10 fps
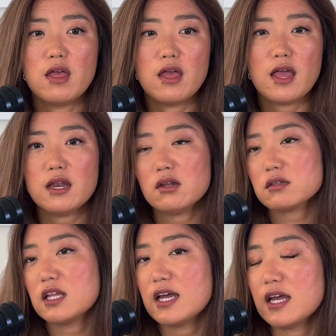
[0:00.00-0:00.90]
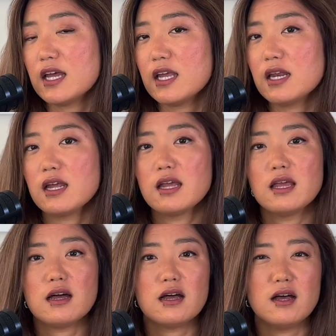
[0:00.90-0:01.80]
endocrine,
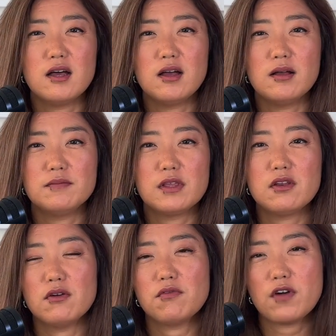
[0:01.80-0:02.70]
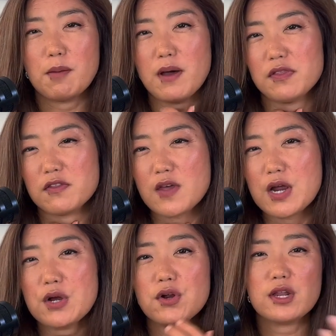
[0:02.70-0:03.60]
about the
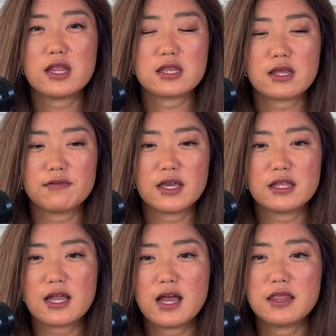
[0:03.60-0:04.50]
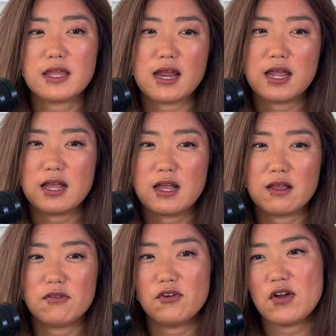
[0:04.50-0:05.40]
thyroid and stuff like that. Then I
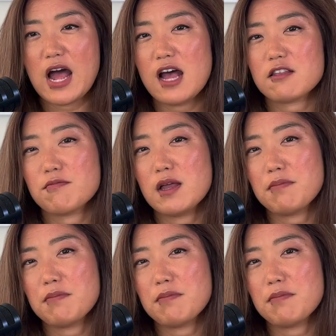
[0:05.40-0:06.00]
asked my